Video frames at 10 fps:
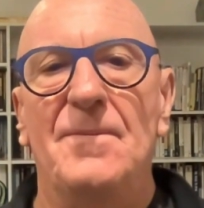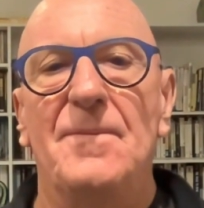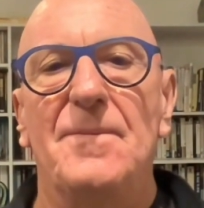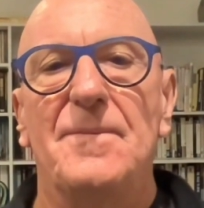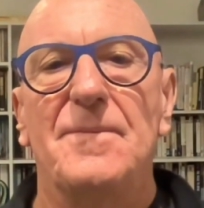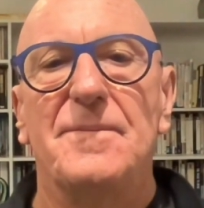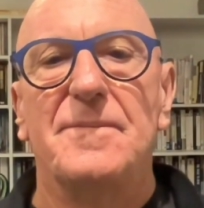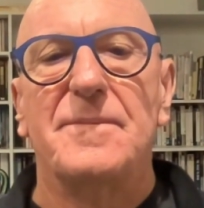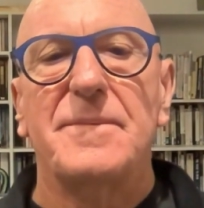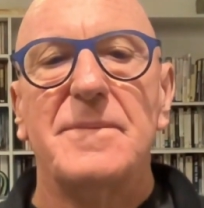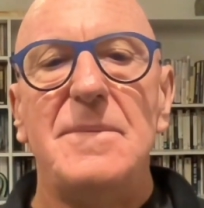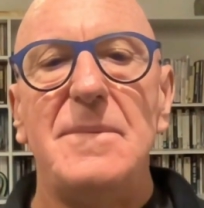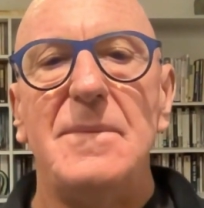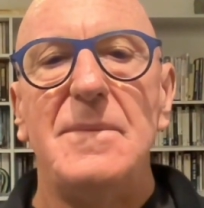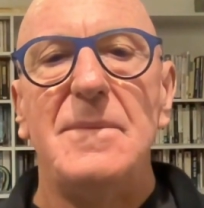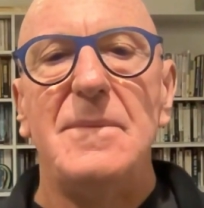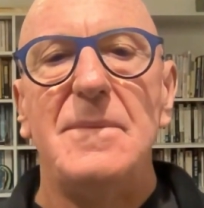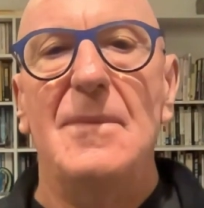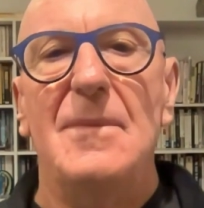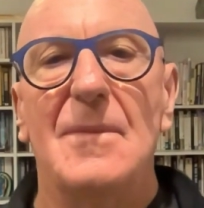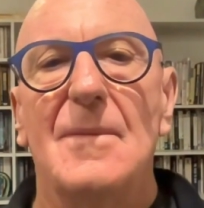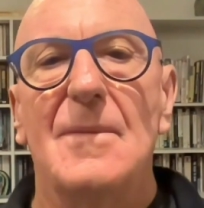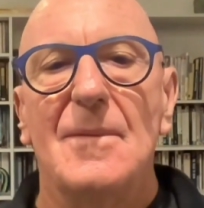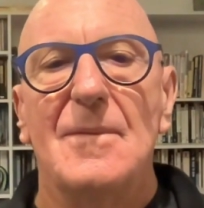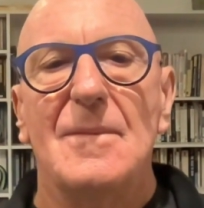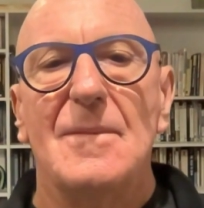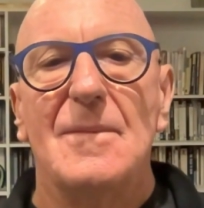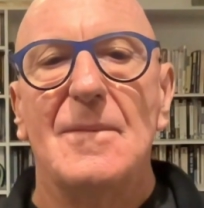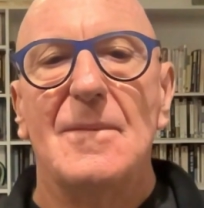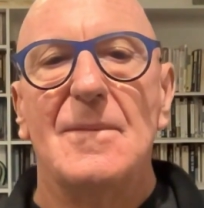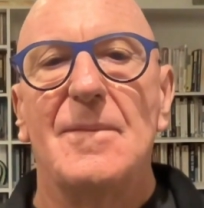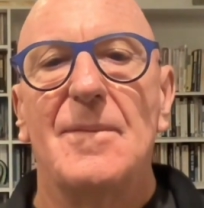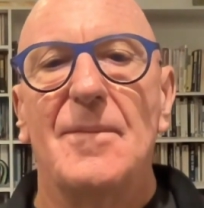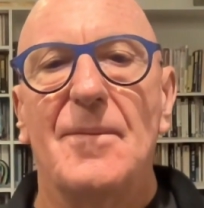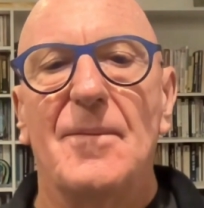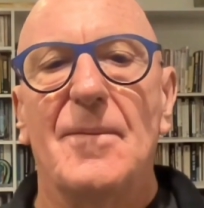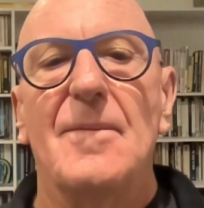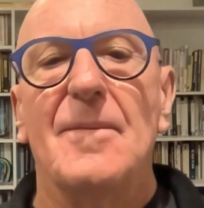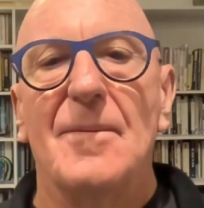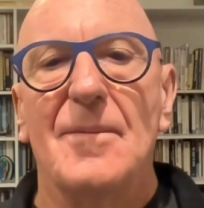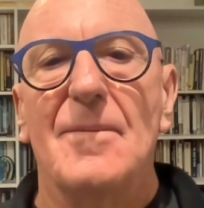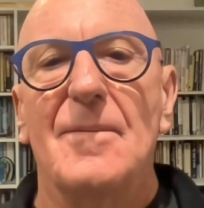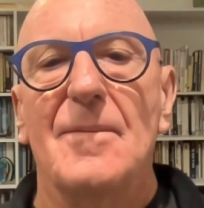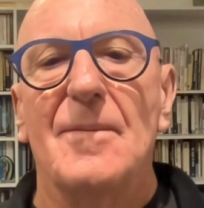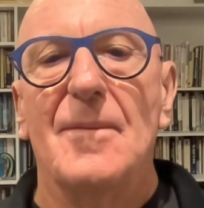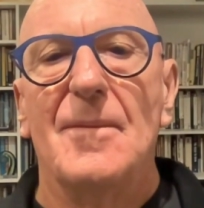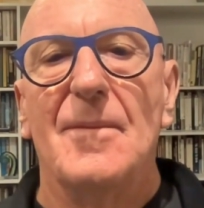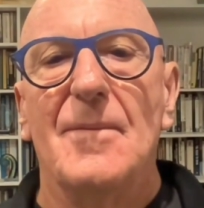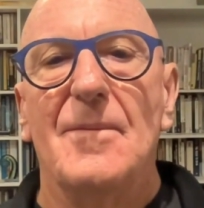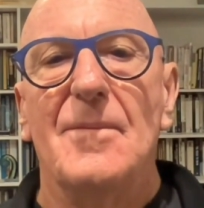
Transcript: [no speech]